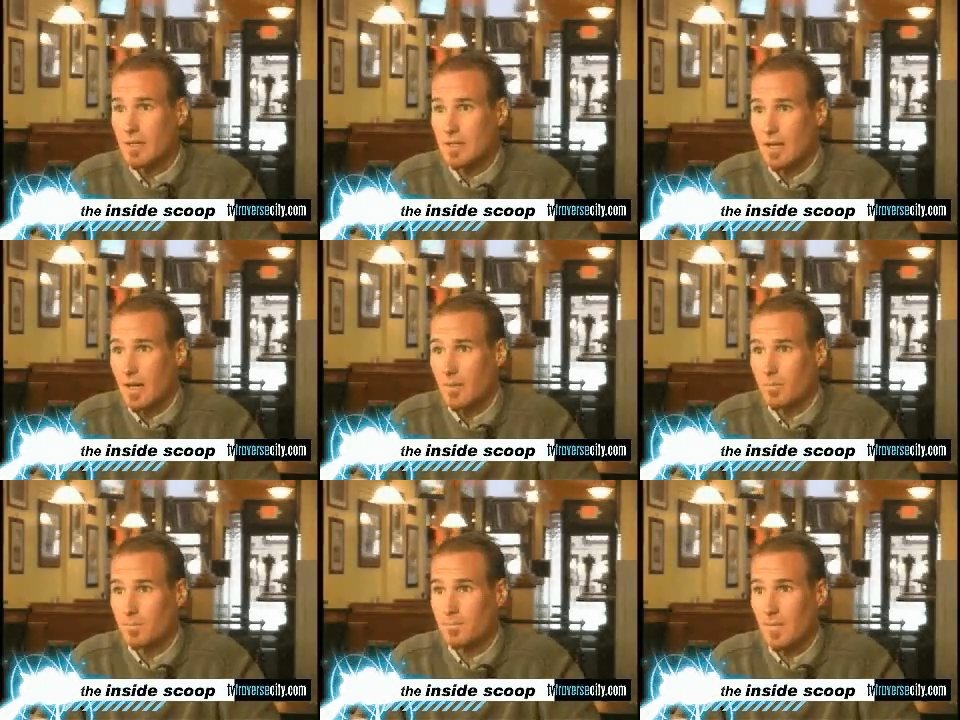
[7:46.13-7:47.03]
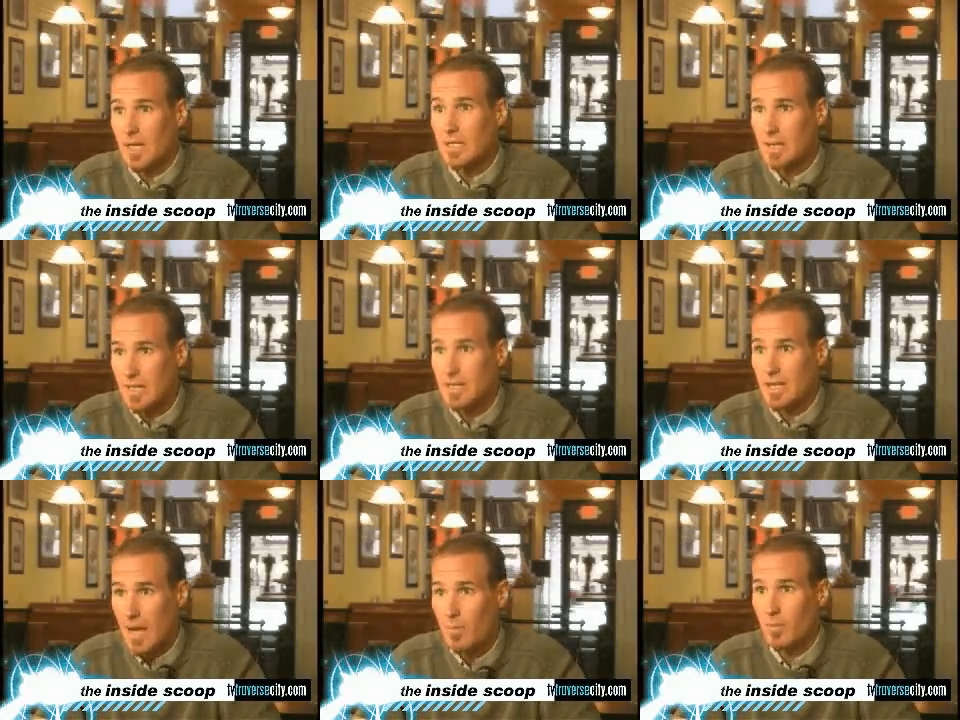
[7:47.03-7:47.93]
a nice
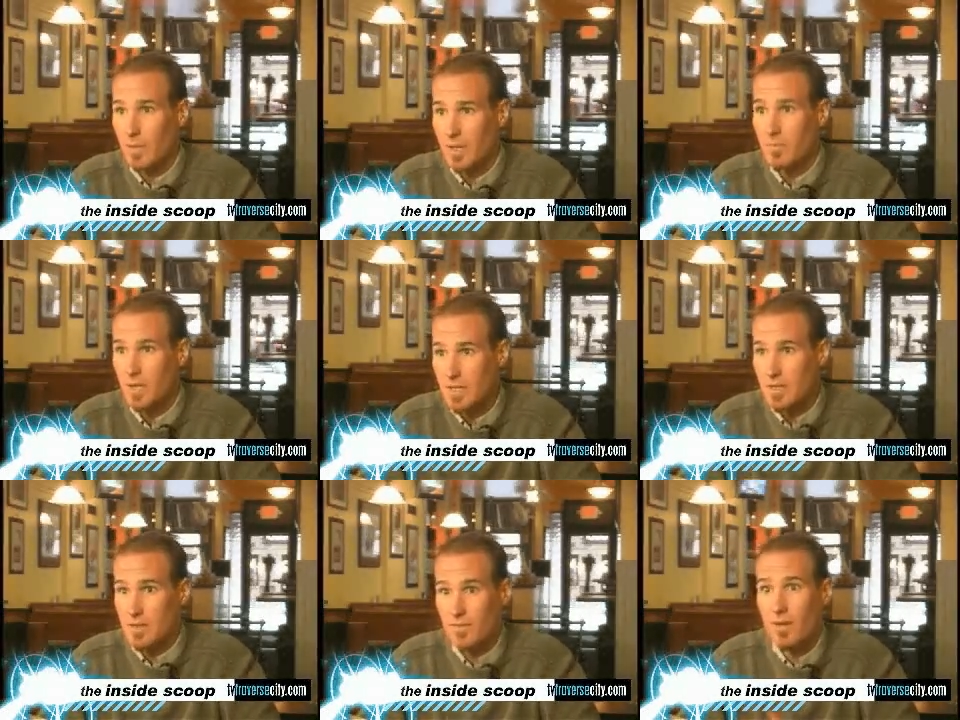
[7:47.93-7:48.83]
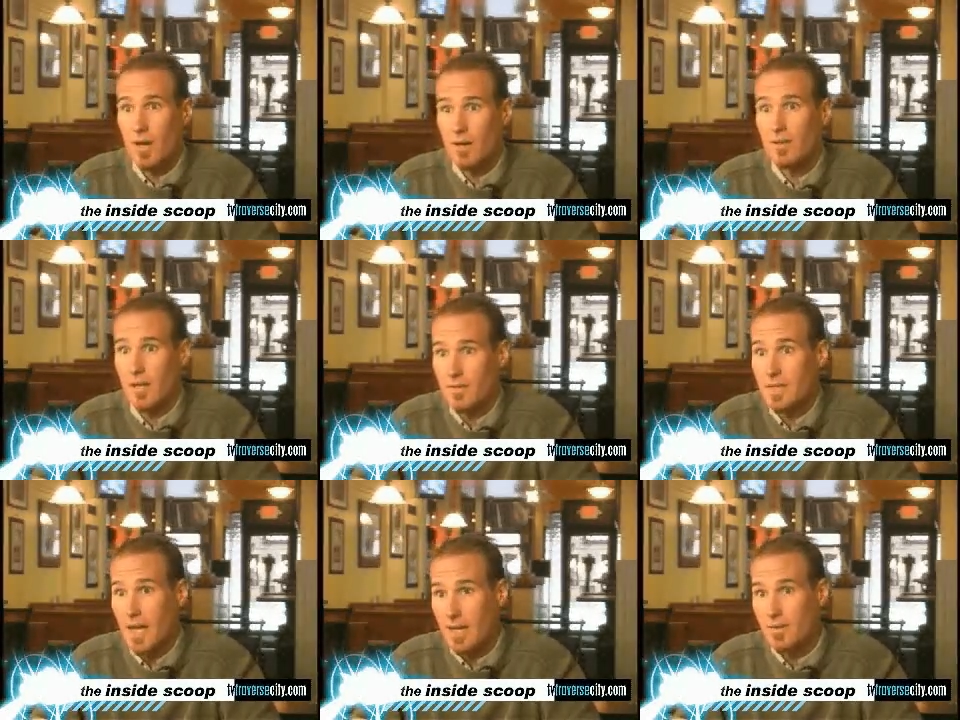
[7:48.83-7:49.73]
complementing business for our
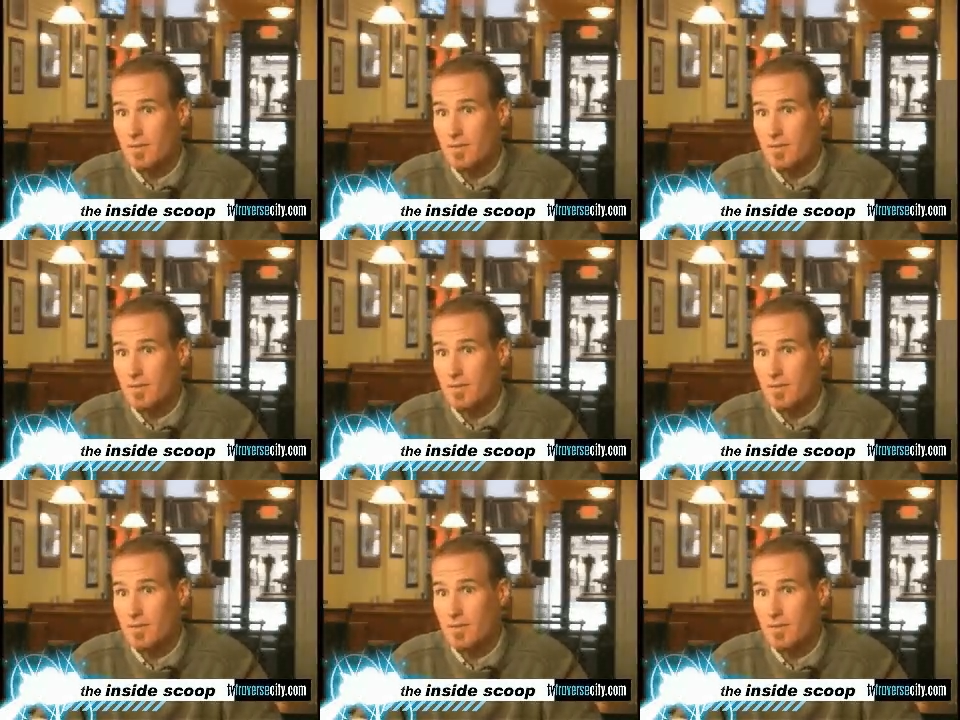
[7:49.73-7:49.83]
lifestyles.